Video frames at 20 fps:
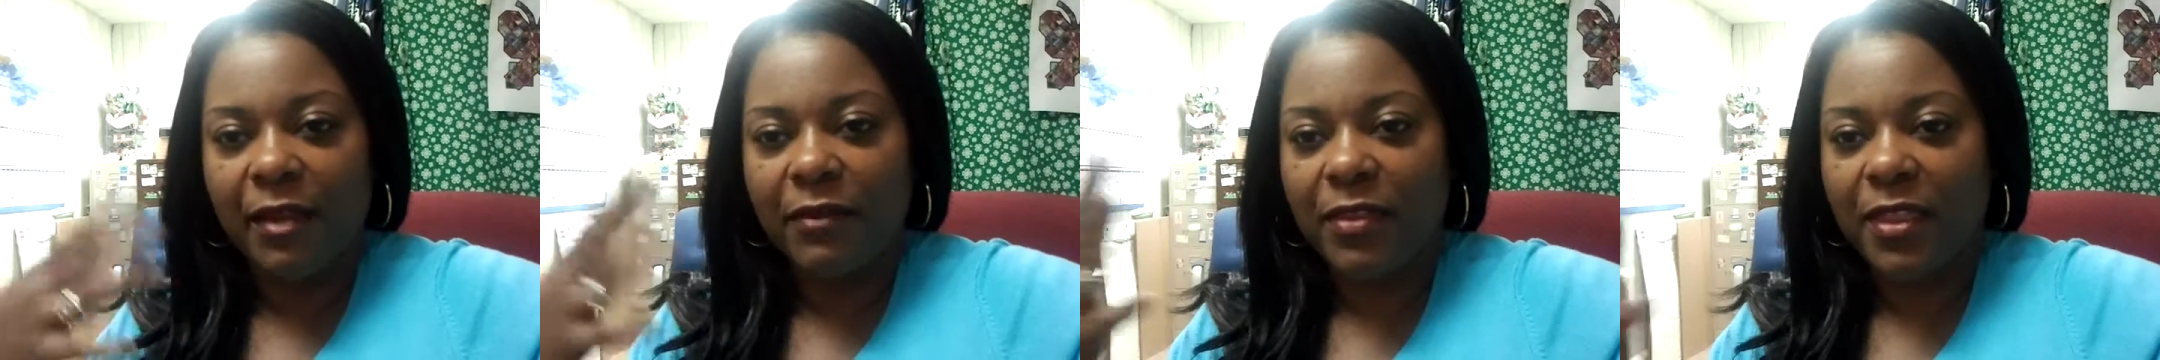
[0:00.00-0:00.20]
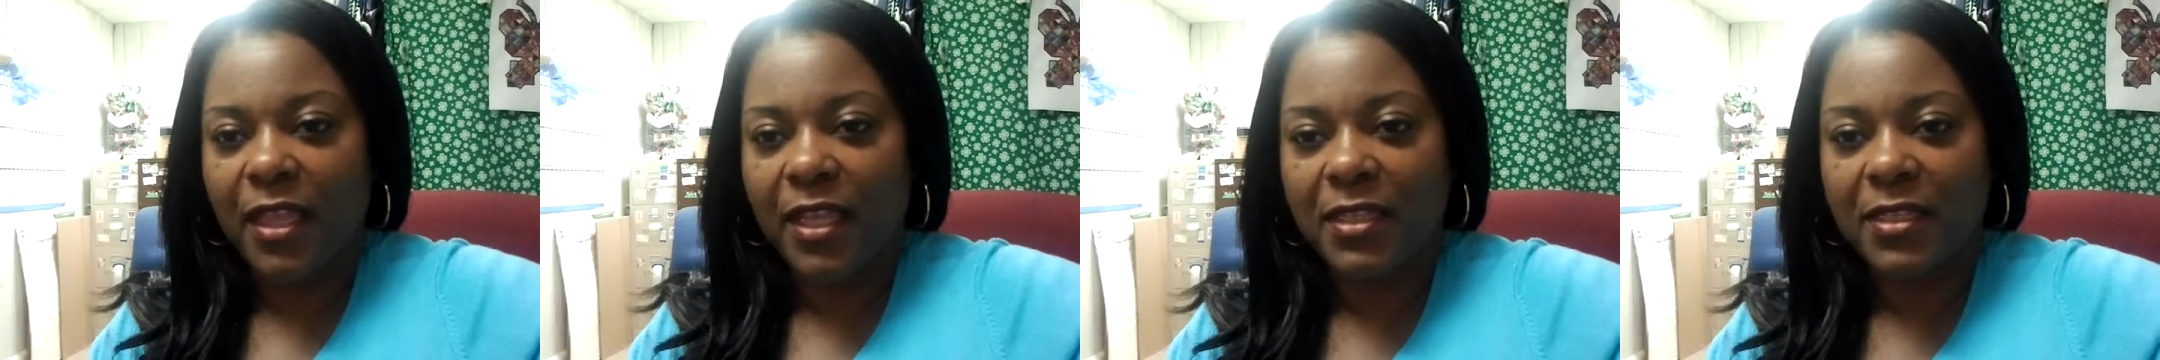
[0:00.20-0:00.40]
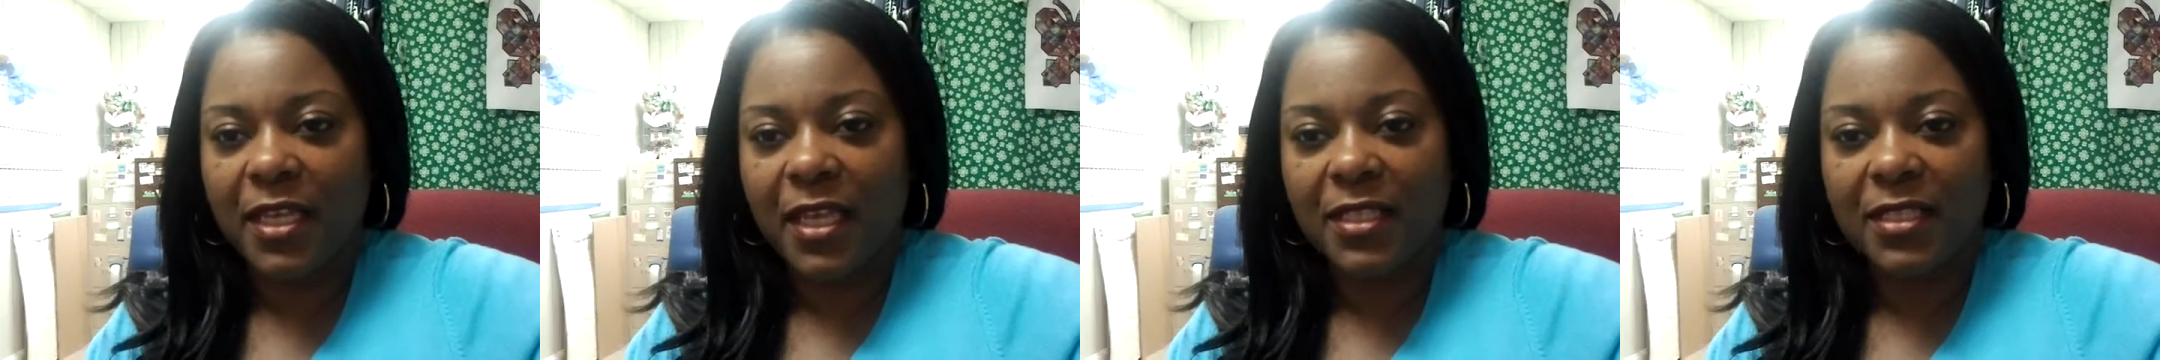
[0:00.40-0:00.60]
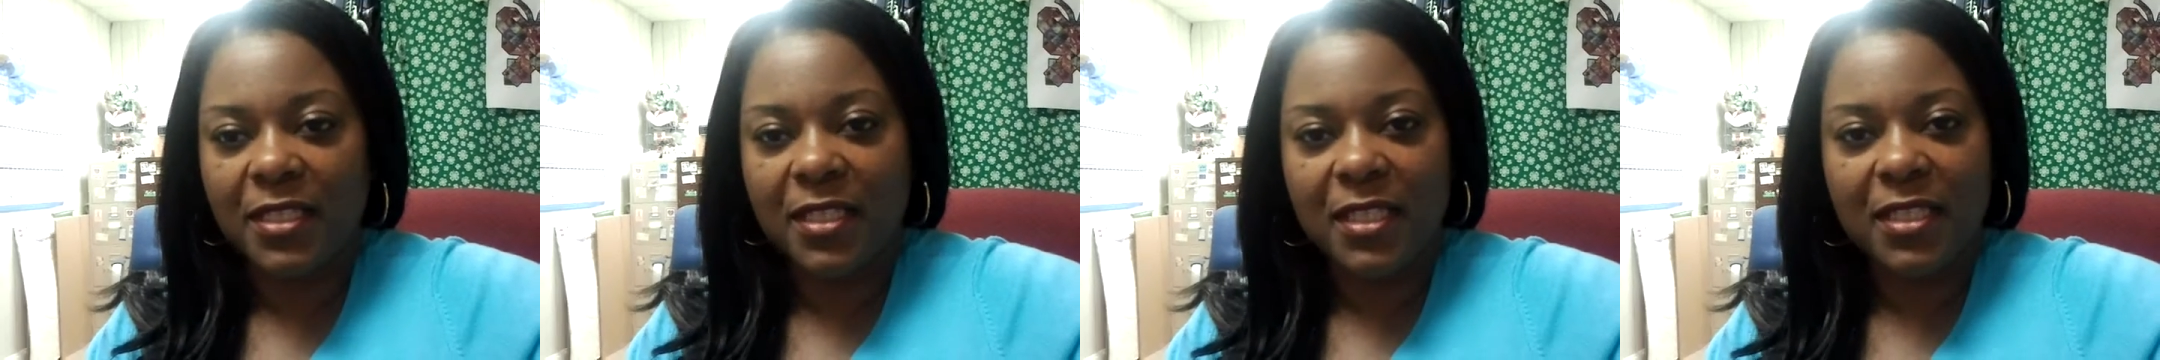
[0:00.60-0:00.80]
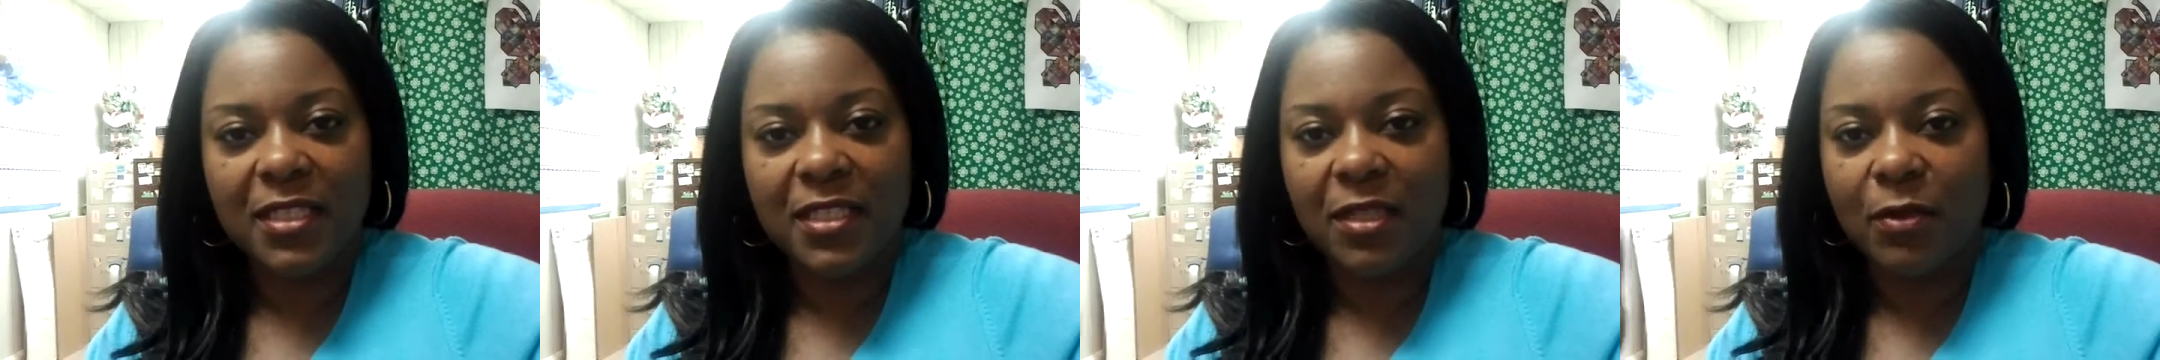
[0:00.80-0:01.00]
everything
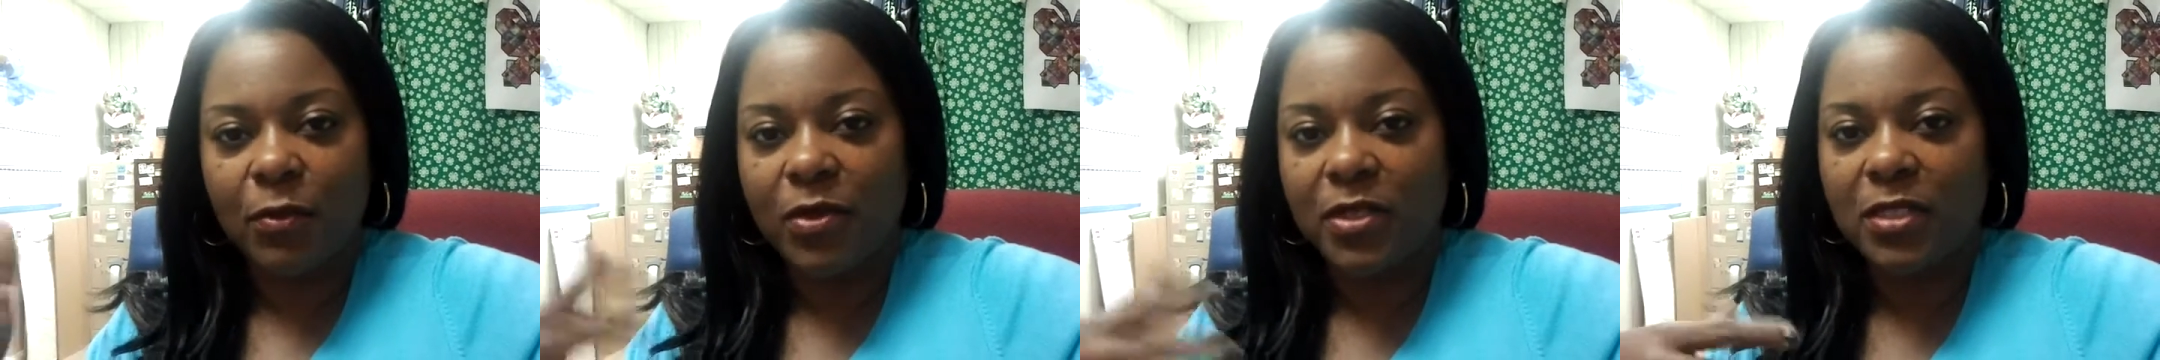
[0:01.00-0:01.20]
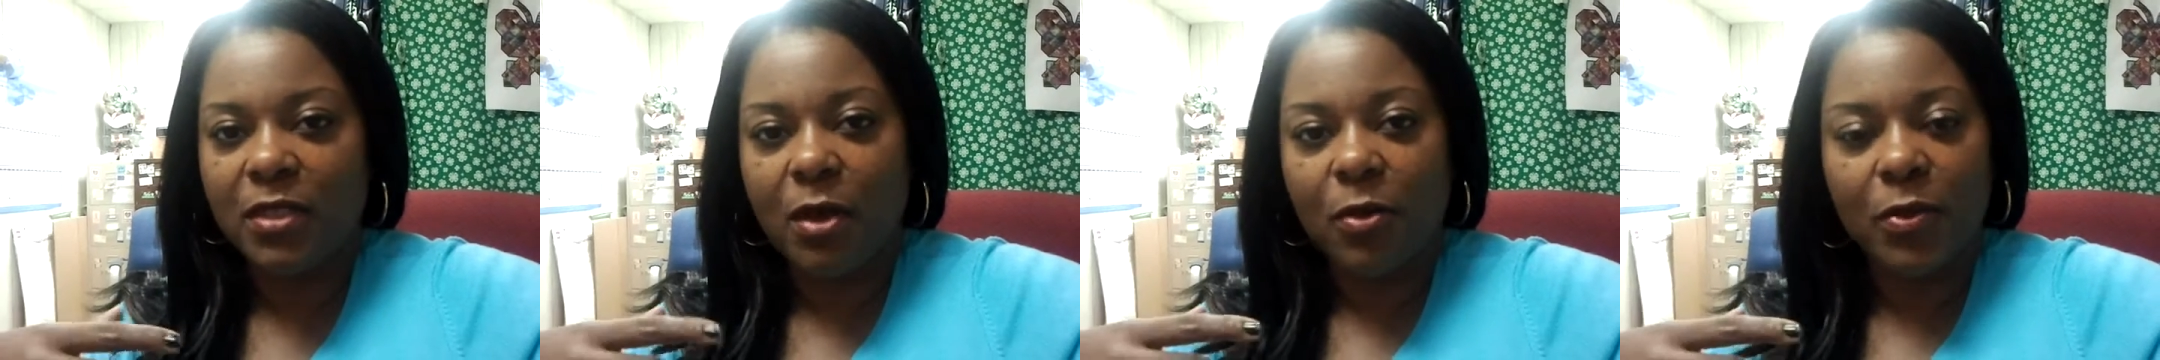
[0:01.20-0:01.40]
tested and see what's